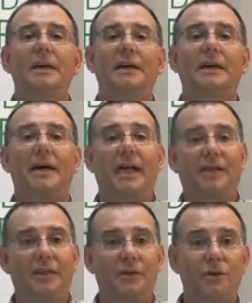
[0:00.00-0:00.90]

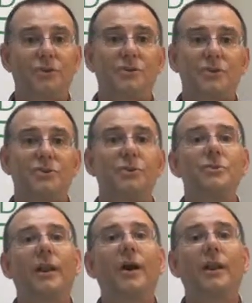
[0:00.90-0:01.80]
and that you're just
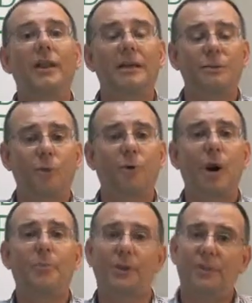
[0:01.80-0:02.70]
using our intellectual
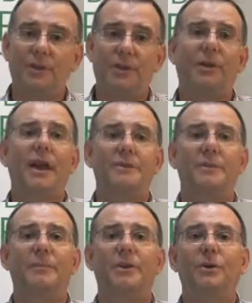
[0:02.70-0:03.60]
property, but you'll
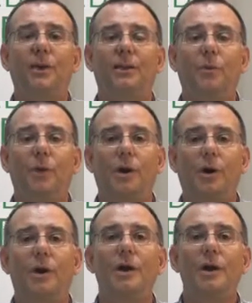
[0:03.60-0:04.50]
actually be doing the
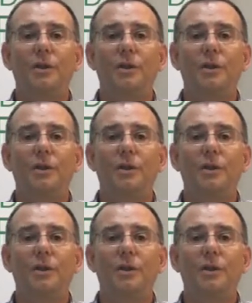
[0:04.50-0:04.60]
work,